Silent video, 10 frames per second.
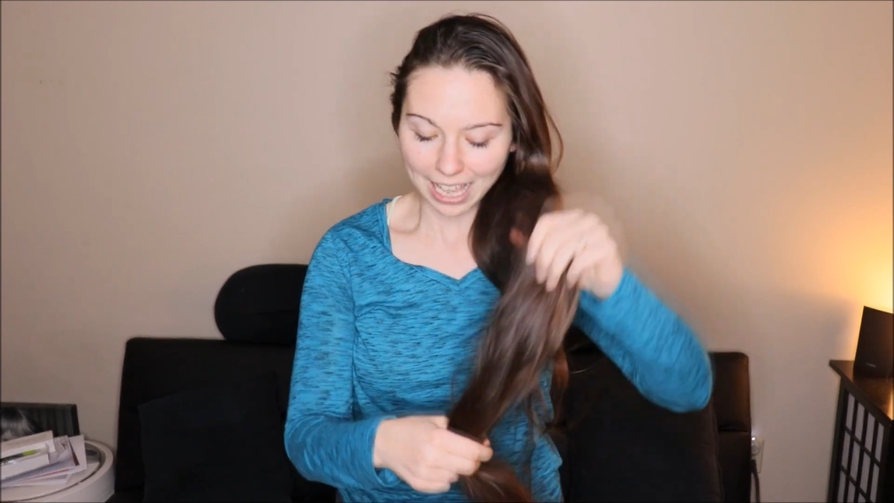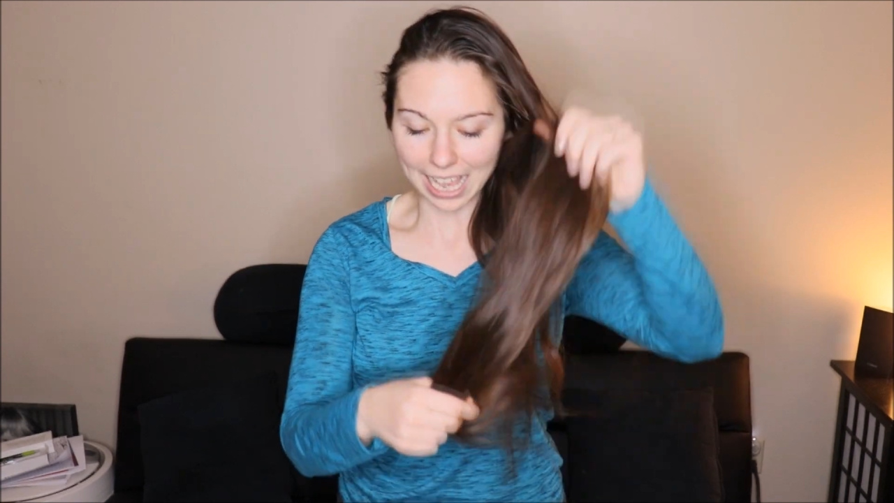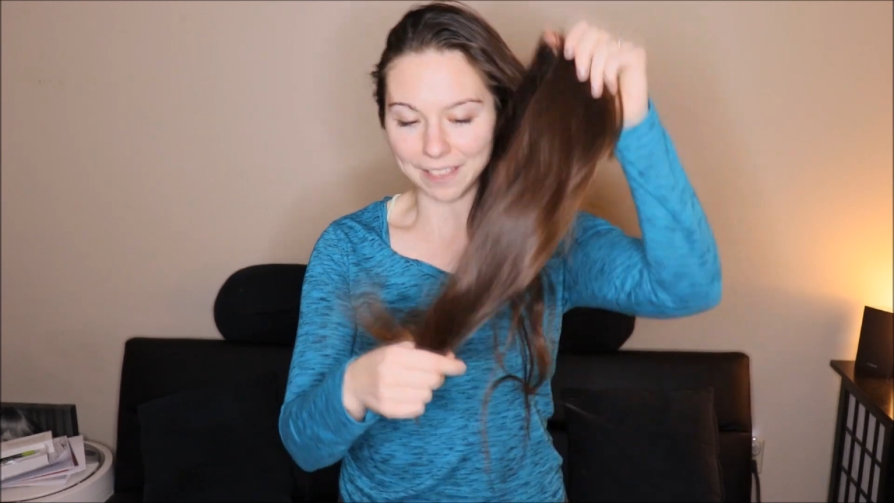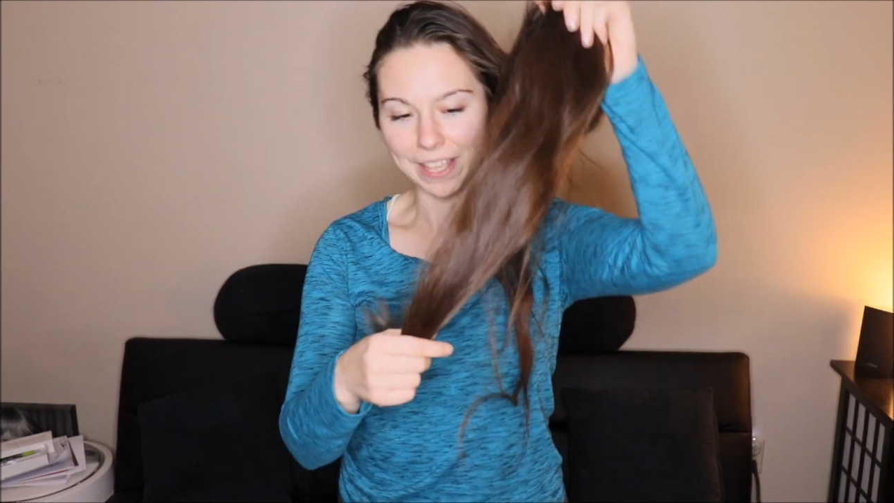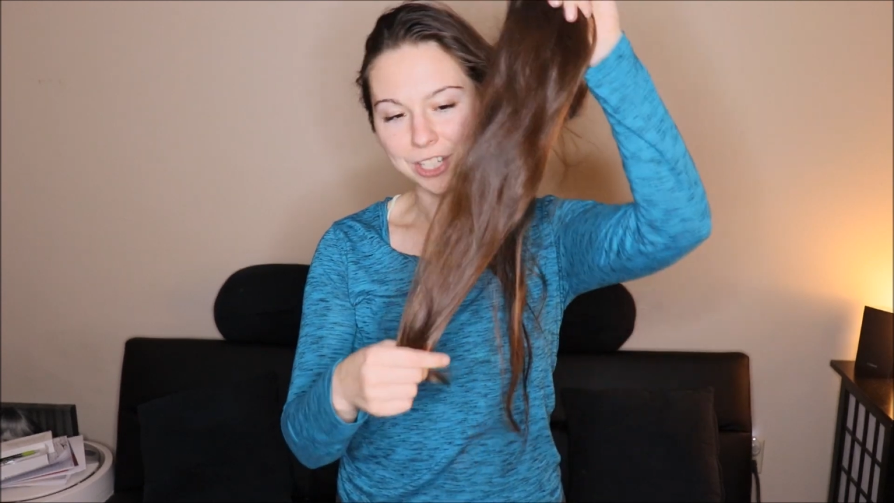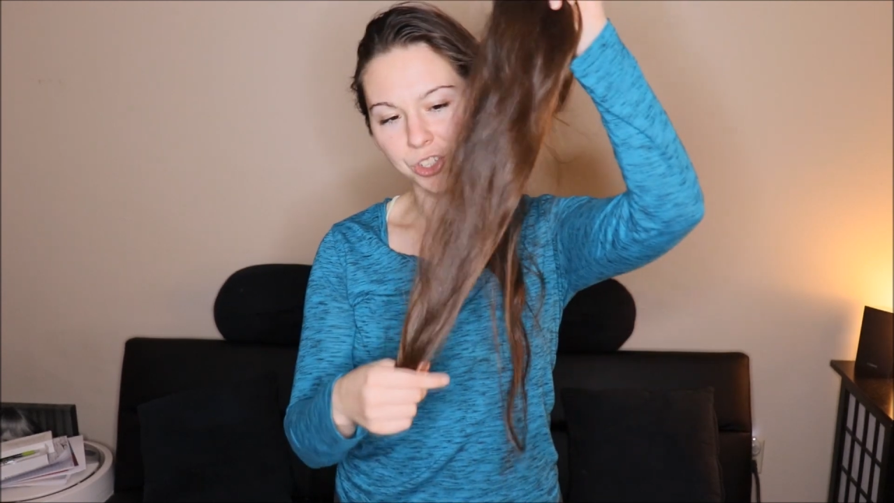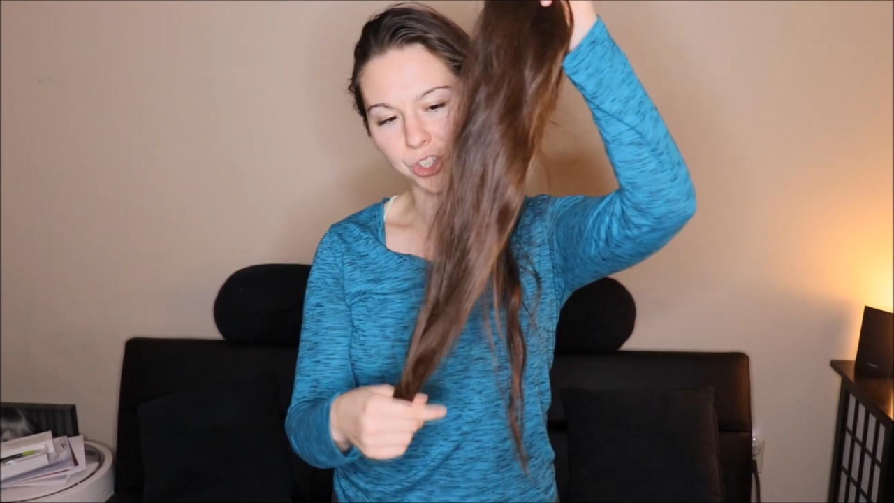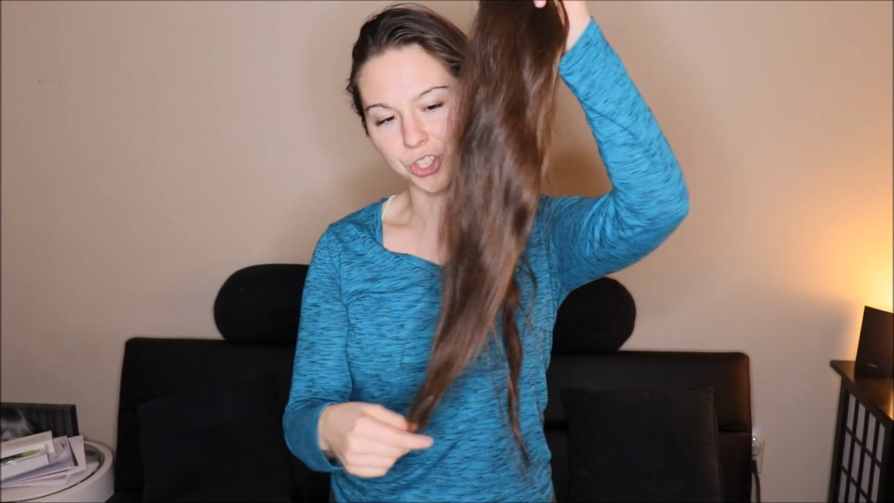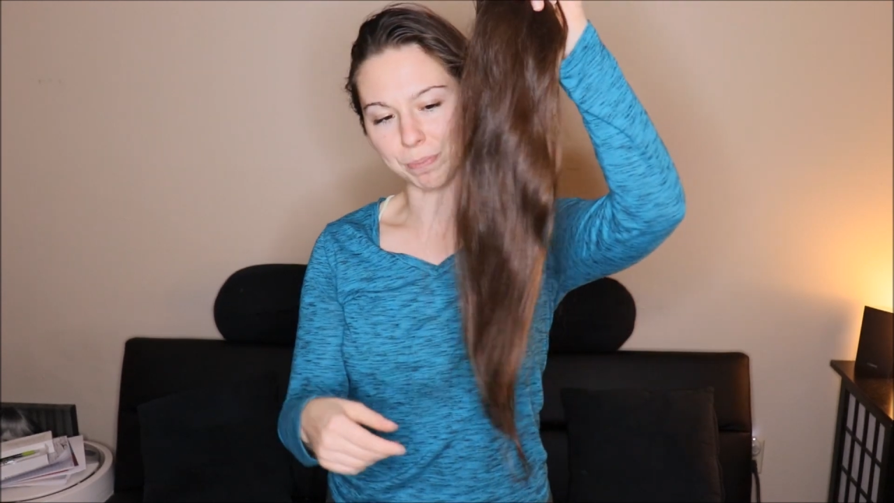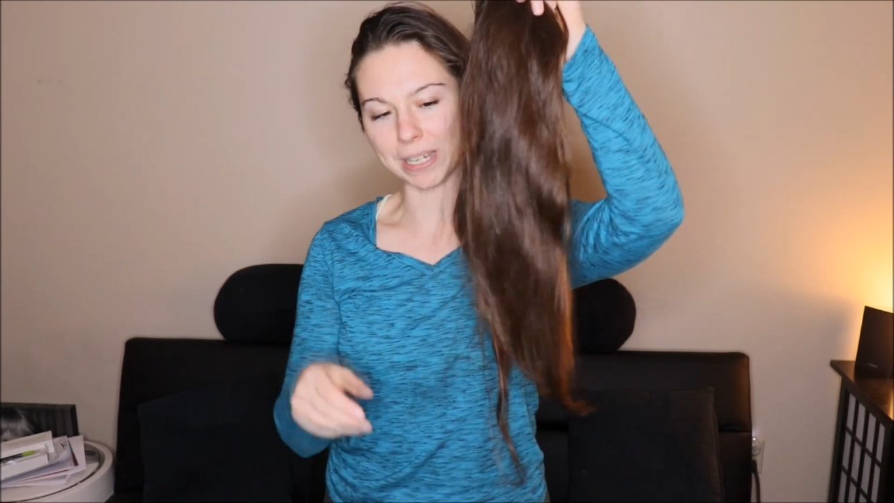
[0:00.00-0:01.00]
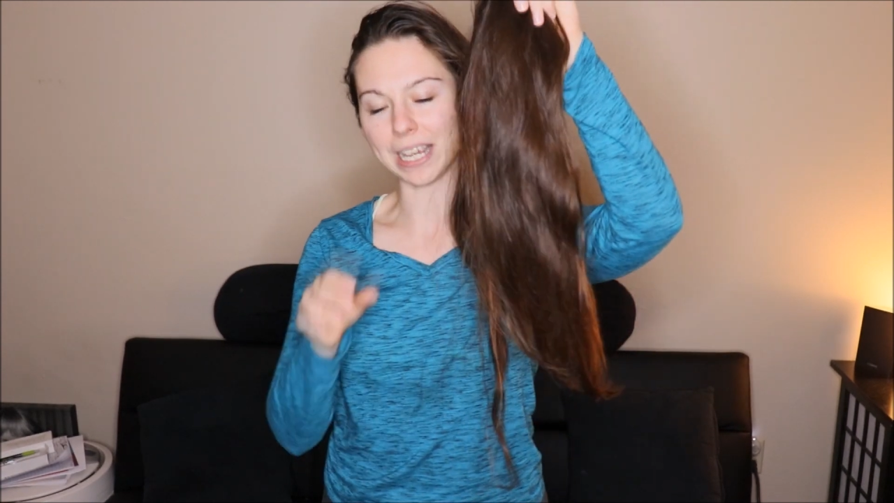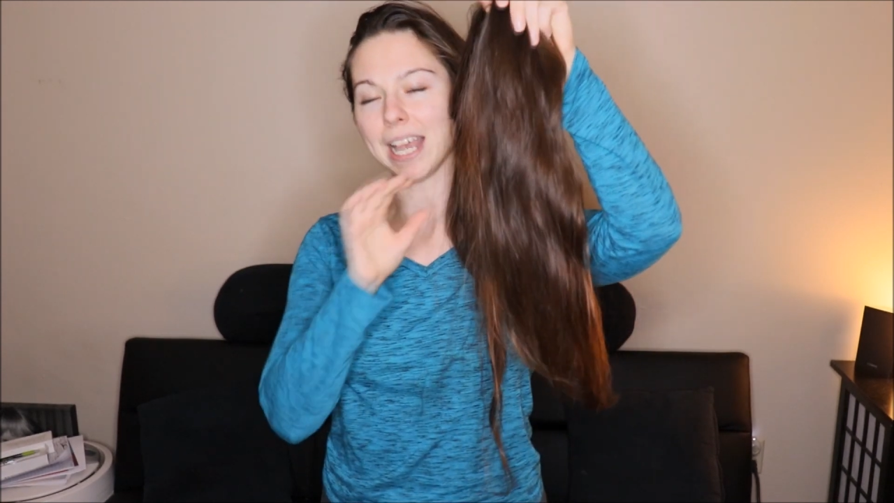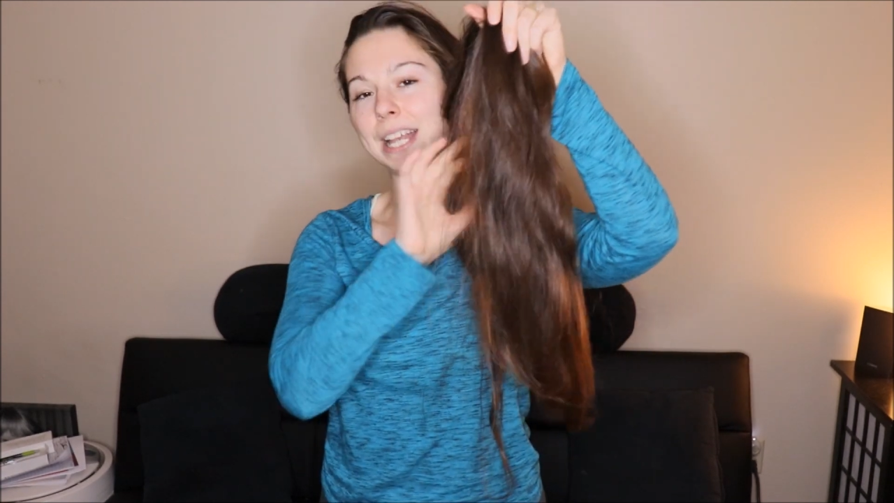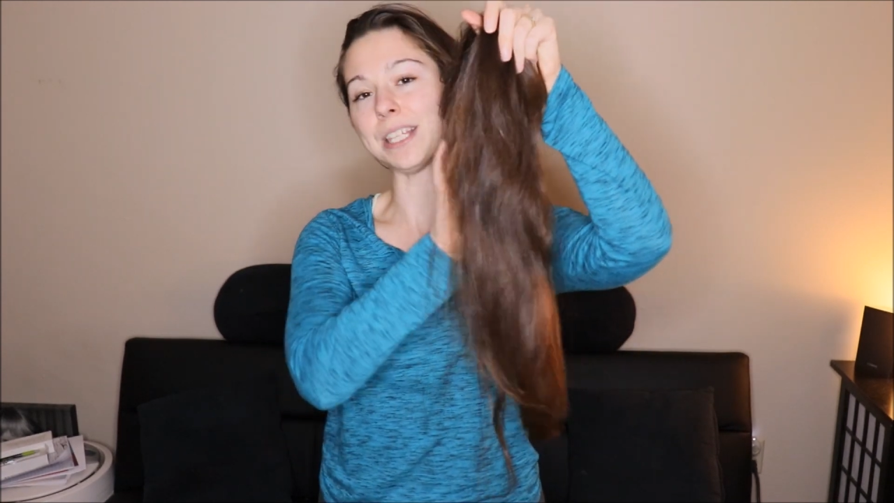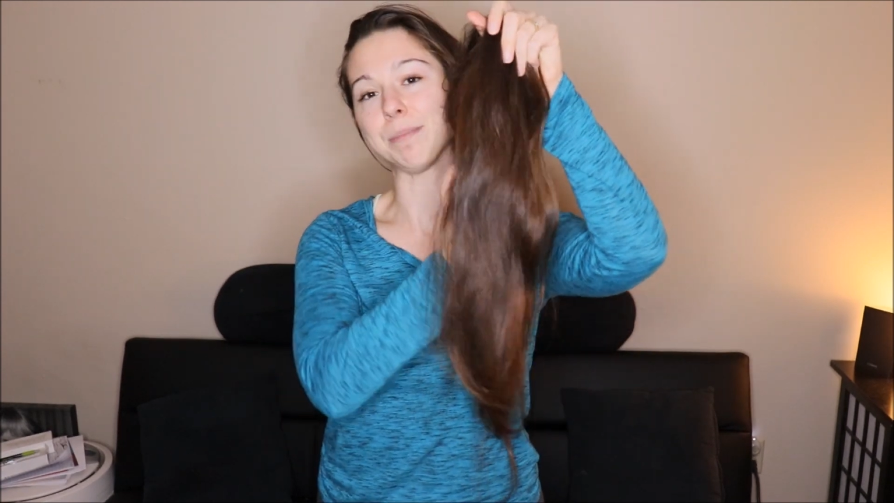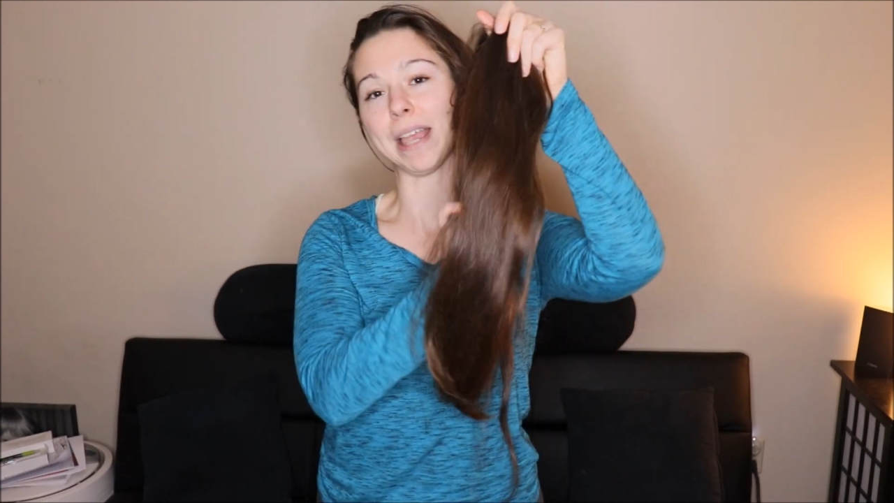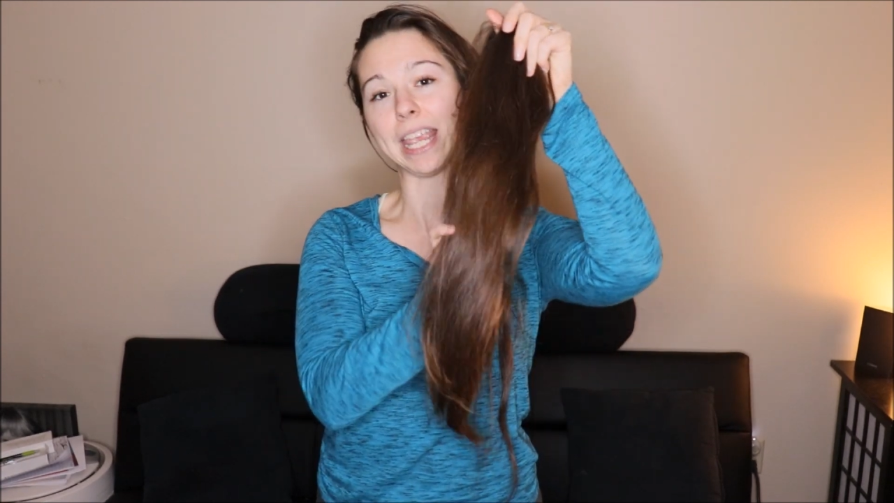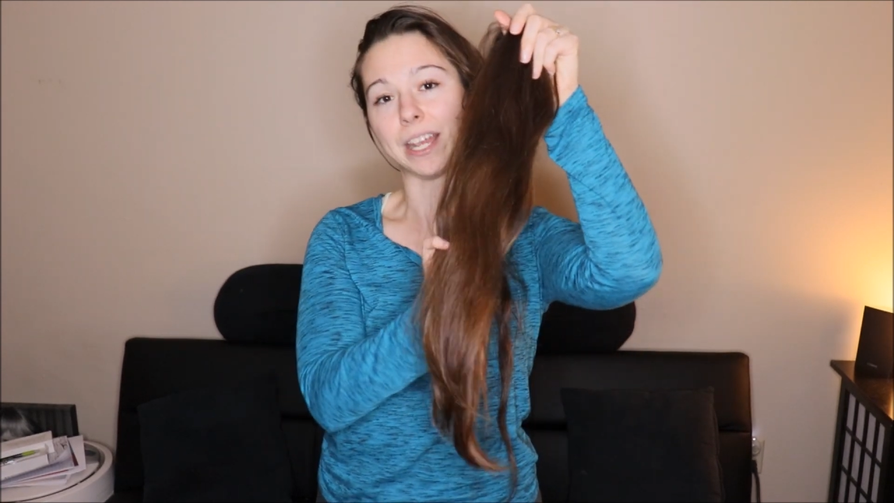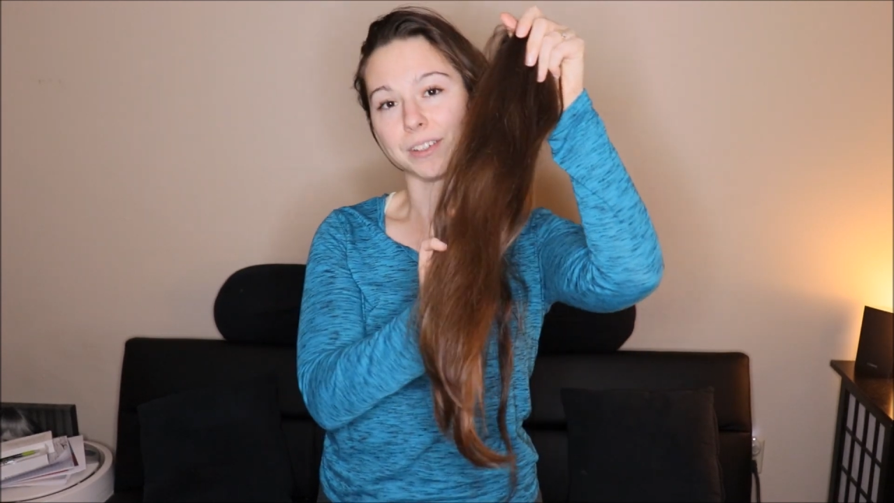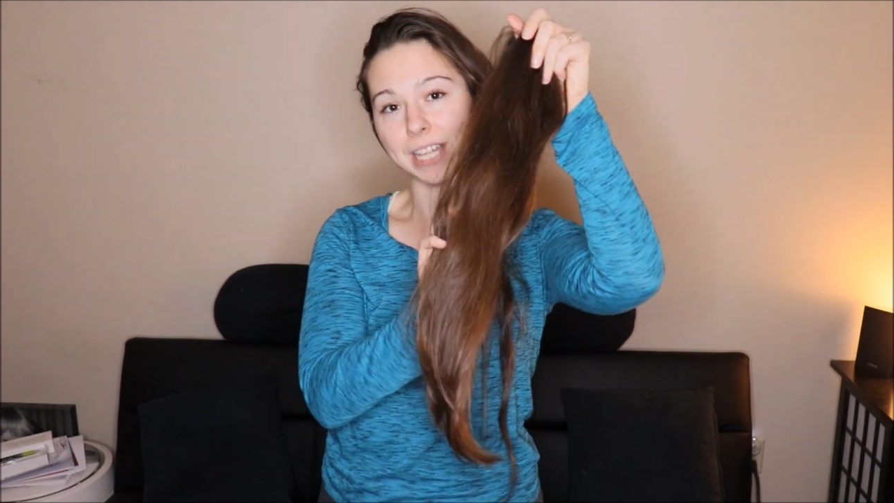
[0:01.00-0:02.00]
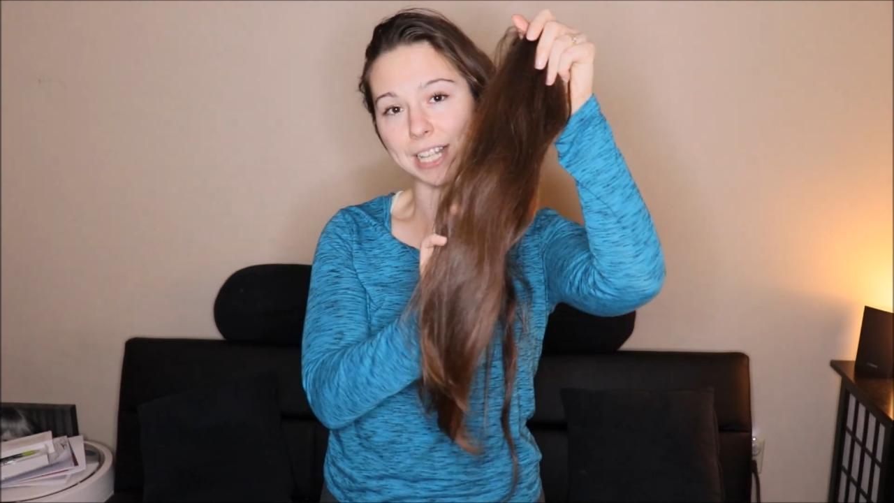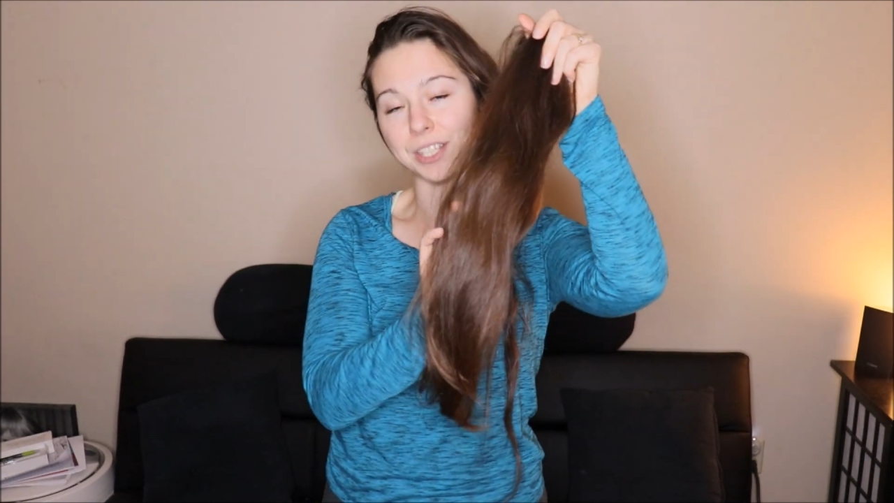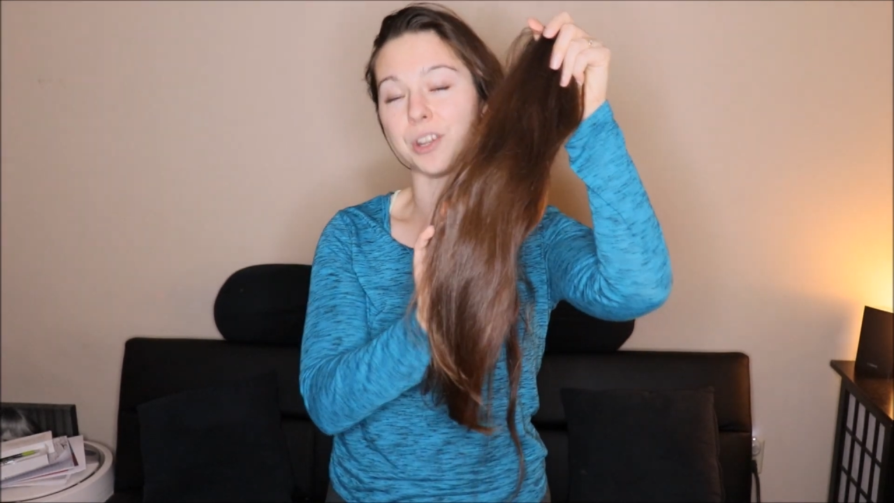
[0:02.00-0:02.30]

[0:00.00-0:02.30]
and that's just because my hair tends